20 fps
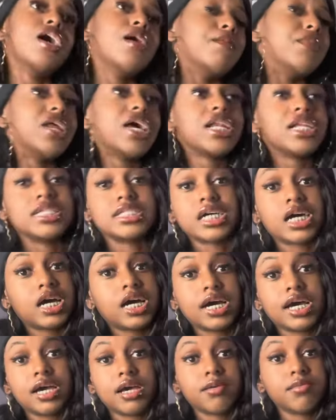But at the
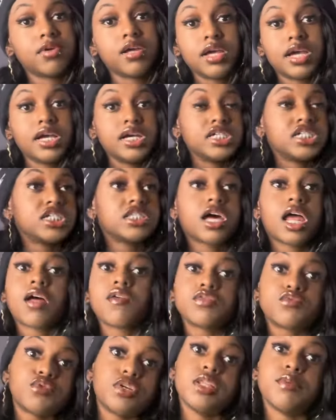time, she thought
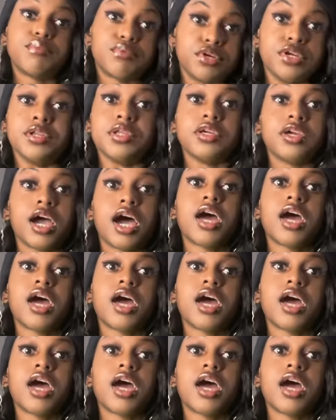I was really pretty.